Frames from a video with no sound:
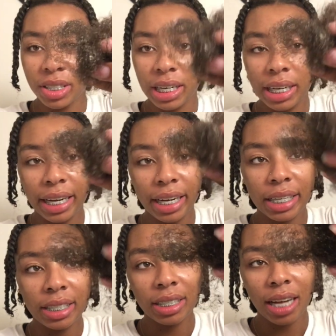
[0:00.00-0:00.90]
shed
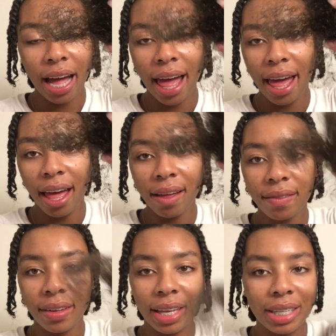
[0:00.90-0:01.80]
hair I
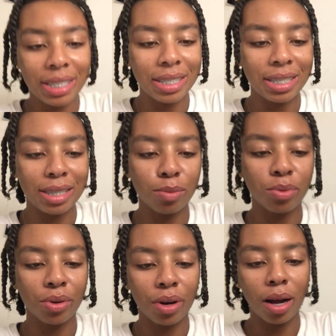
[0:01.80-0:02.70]
have, and this is
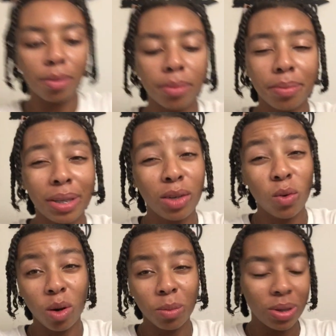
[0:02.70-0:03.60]
probably
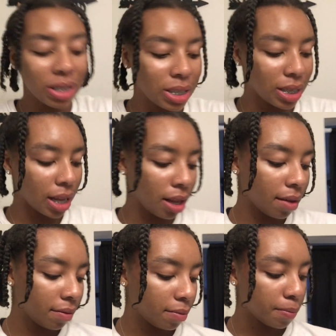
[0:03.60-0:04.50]
normal since I left